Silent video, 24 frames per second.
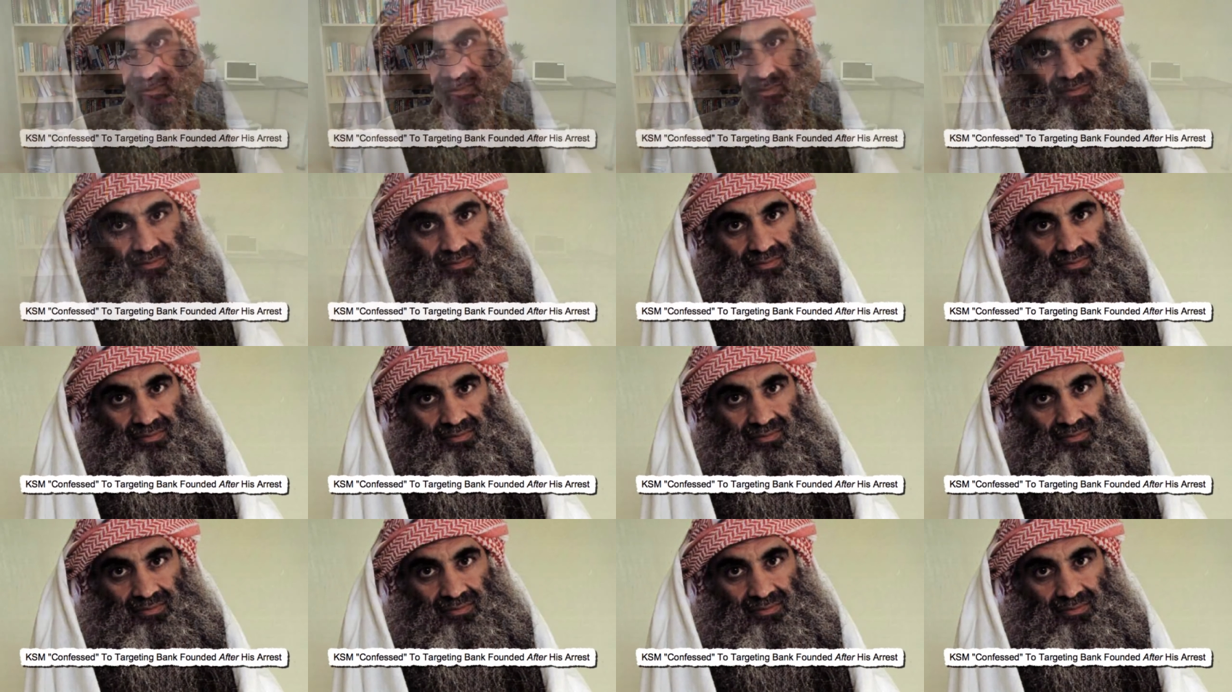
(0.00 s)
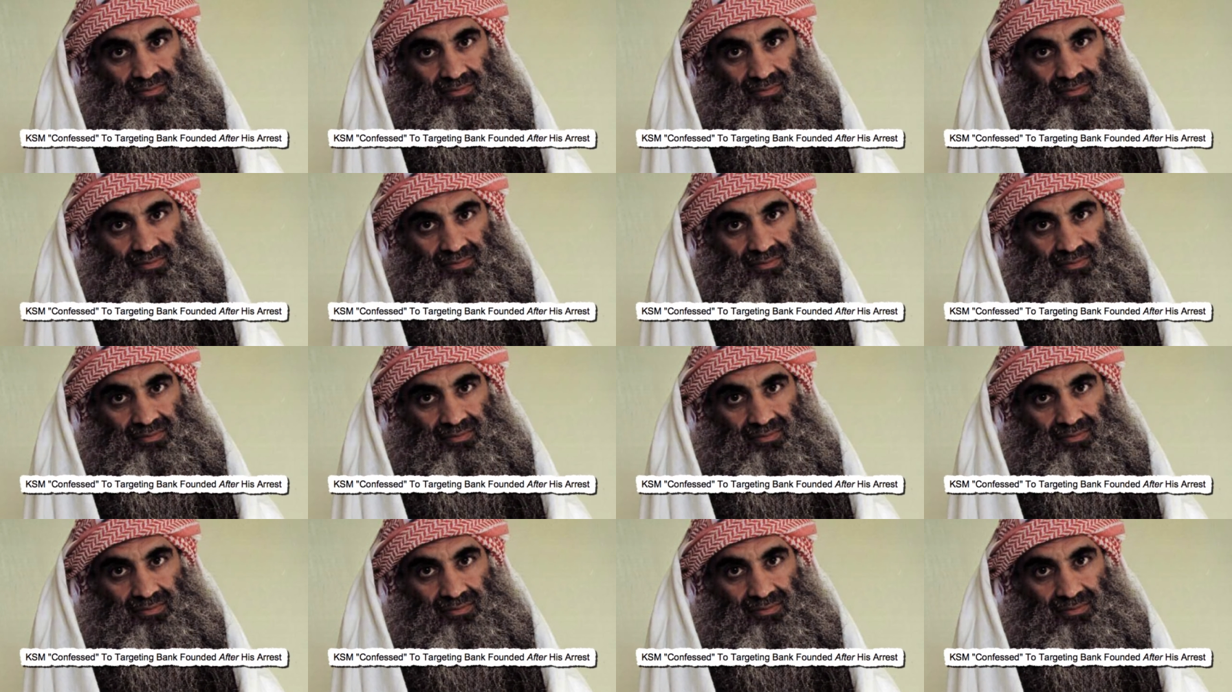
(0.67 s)
the Plaza Bank
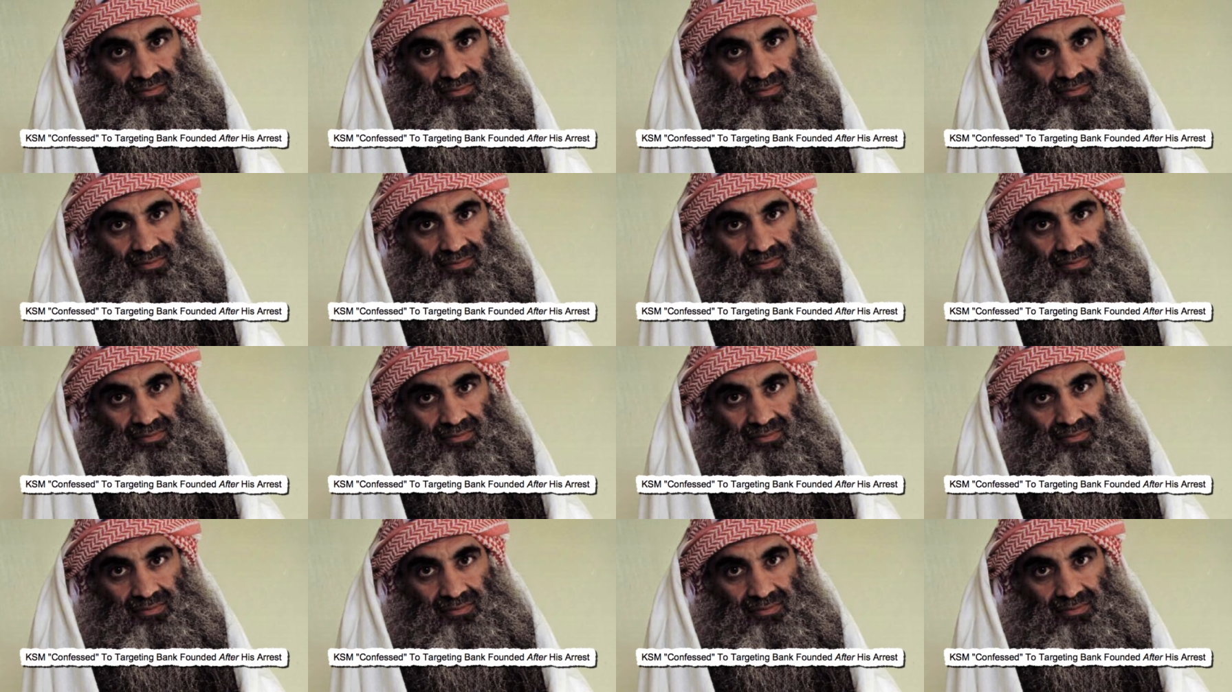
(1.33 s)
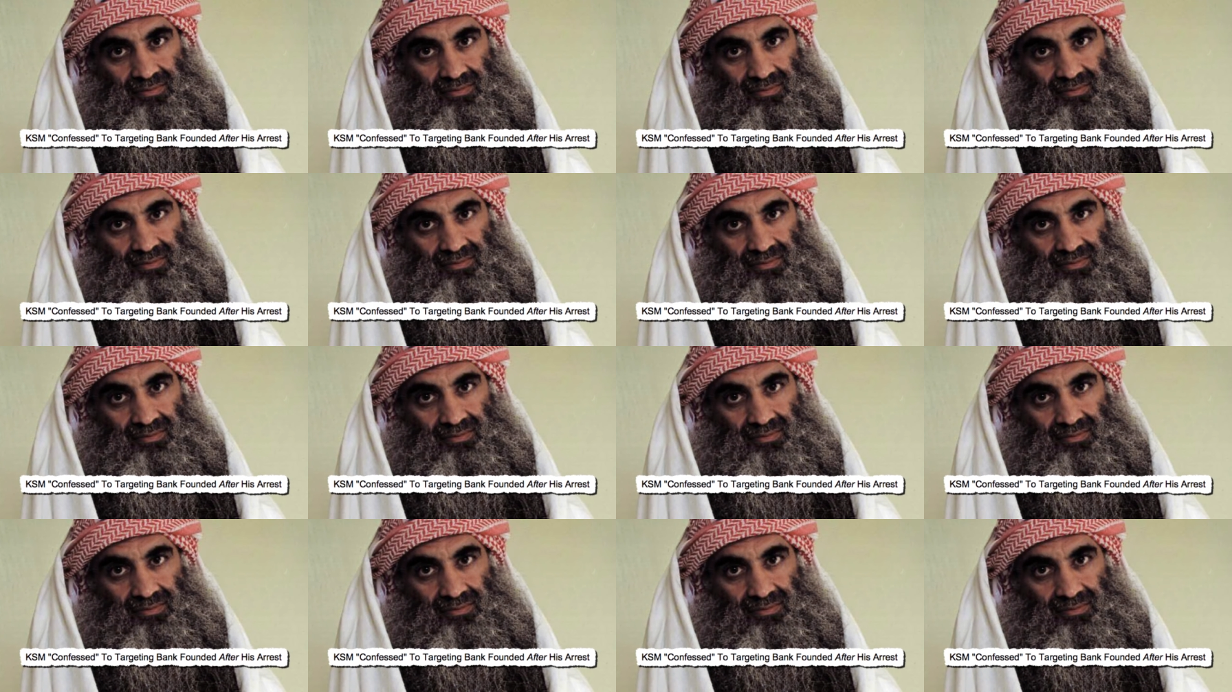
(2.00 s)
in Washington that uh,
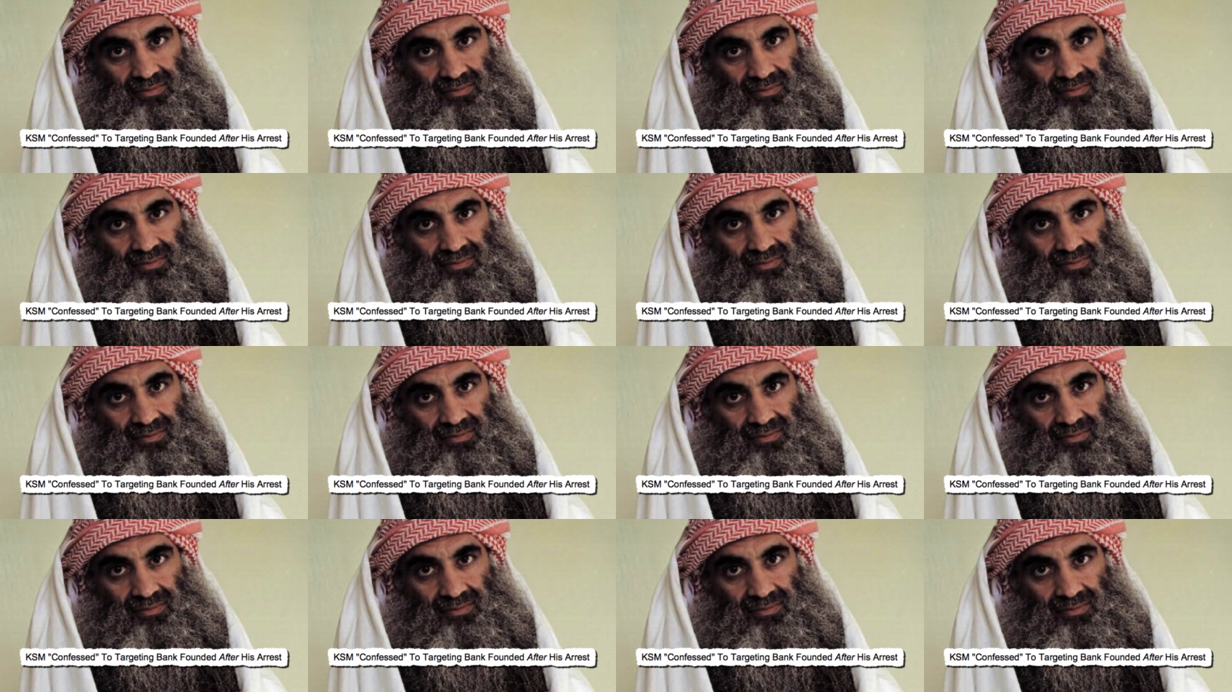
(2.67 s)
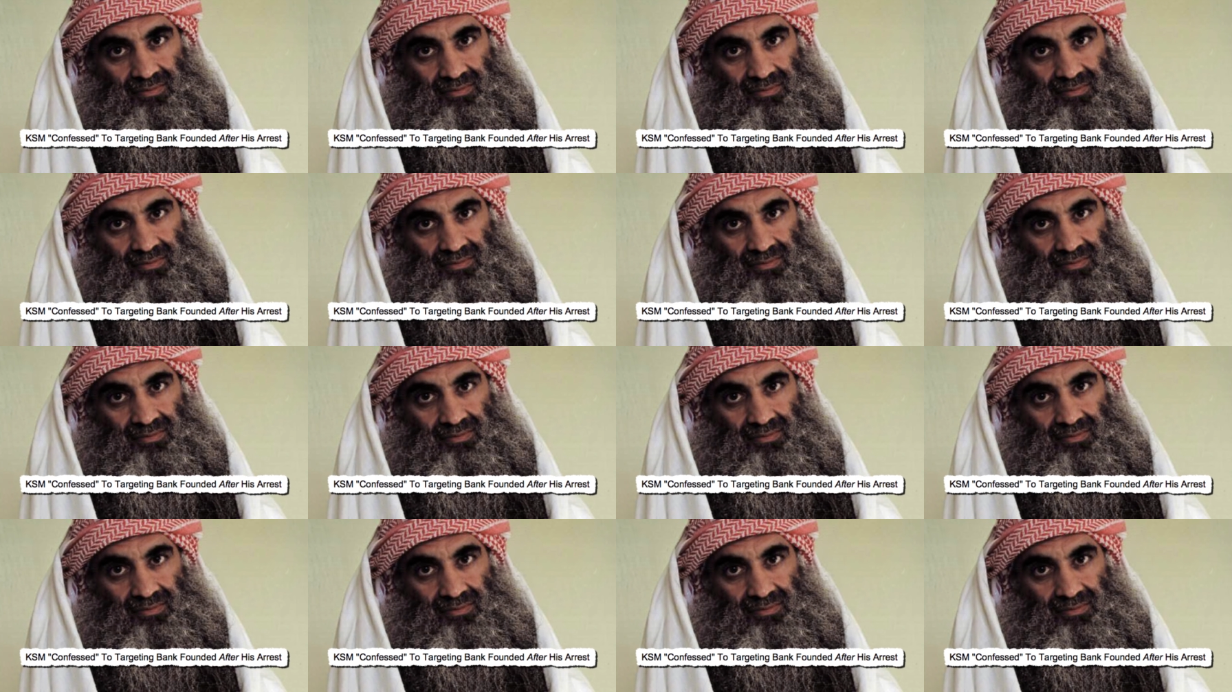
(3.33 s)
wasn't even